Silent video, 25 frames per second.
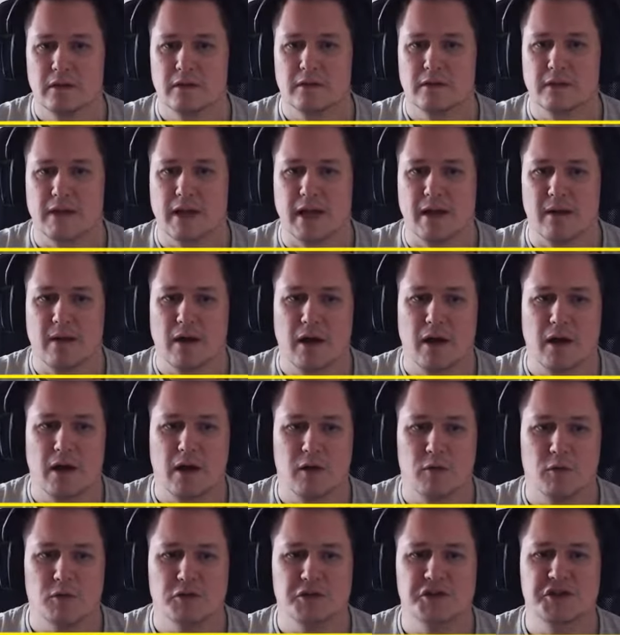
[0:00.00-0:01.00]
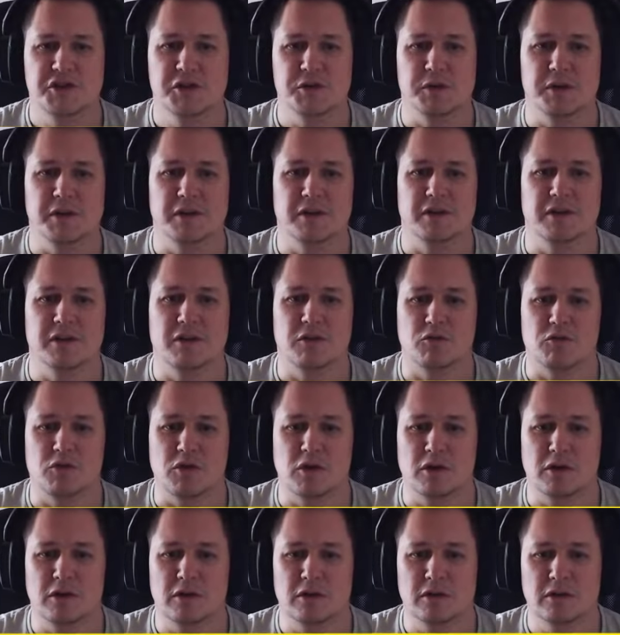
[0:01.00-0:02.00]
Now, I was shooting the
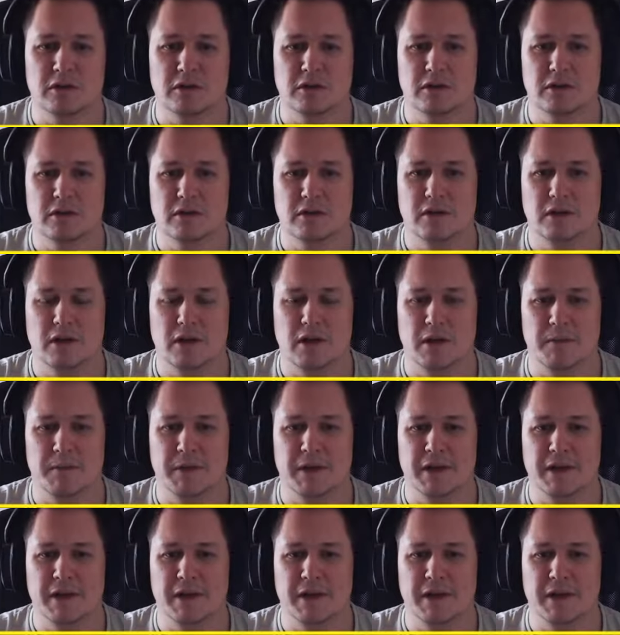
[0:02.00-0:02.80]
wrong, I